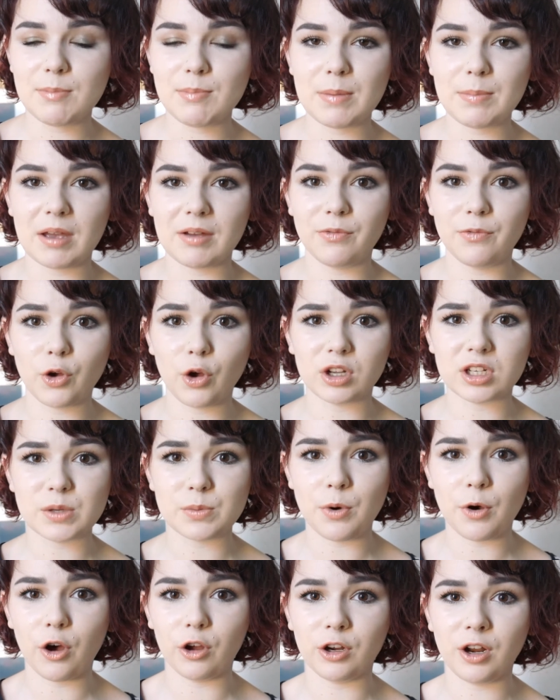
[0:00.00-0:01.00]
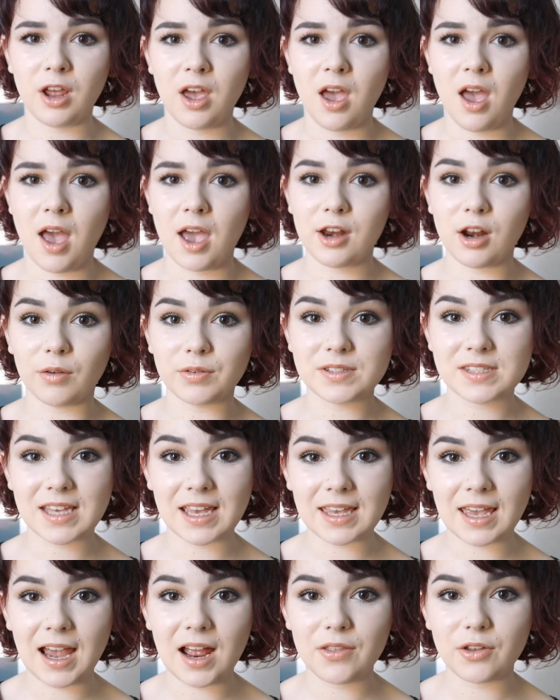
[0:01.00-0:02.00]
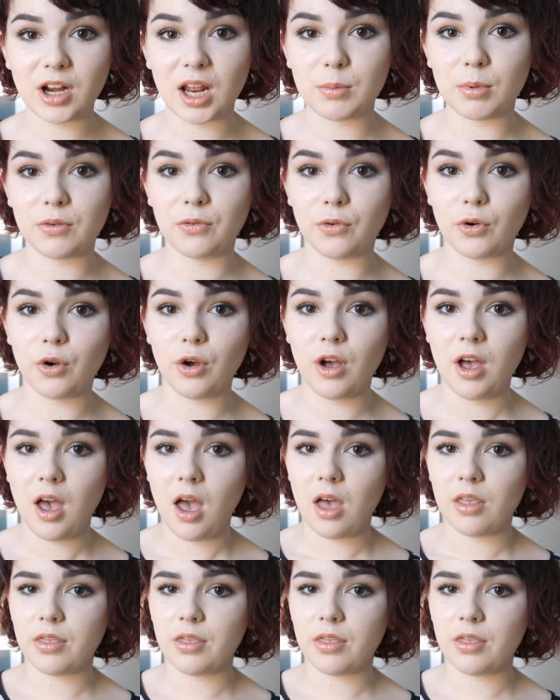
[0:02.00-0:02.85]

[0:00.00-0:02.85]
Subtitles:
maybe I forgot to put on enough skincare the night before,